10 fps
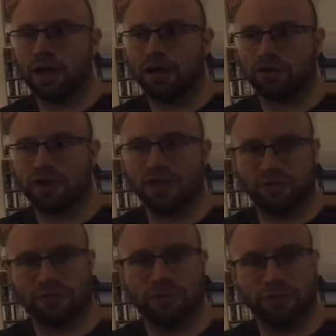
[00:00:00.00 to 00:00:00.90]

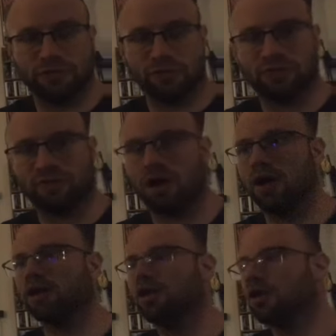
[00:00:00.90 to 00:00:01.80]
driving force of the
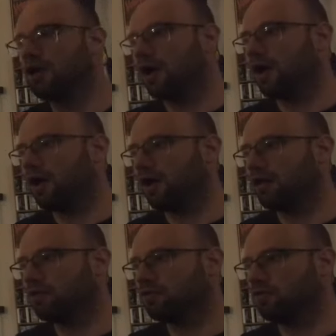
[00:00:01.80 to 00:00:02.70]
song.
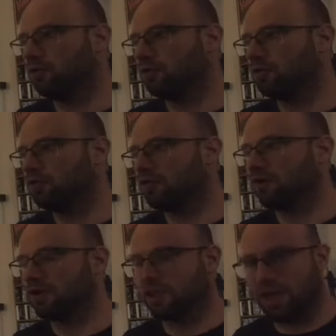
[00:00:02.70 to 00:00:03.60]
So they've
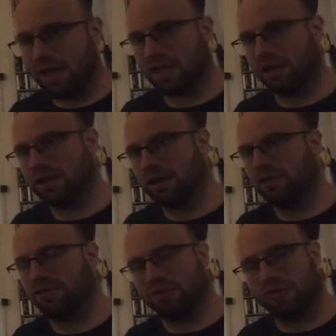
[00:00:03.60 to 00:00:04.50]
already taken
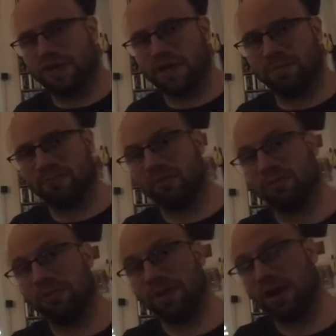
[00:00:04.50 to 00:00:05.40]
this theme from
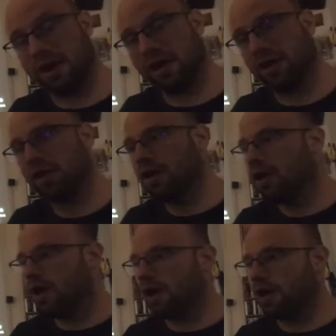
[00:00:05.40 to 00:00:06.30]
the beginning,
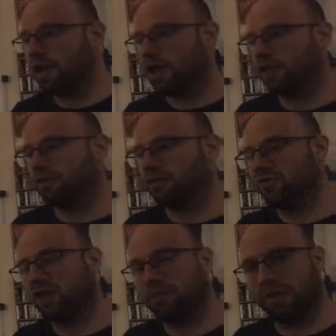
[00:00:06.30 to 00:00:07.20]
and they're
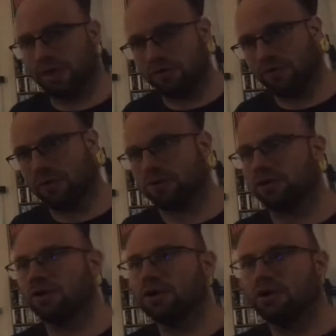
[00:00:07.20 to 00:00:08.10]
developing it
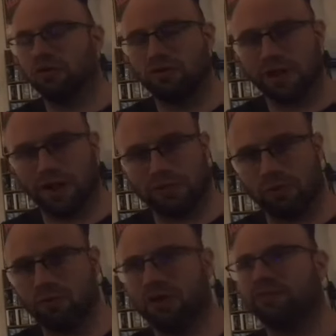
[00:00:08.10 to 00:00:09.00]
further, using it as a
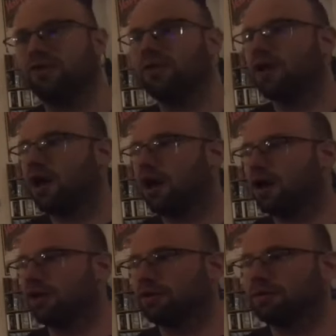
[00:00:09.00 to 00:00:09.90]
riff,
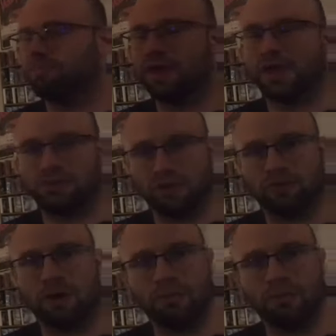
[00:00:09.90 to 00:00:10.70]
making the drums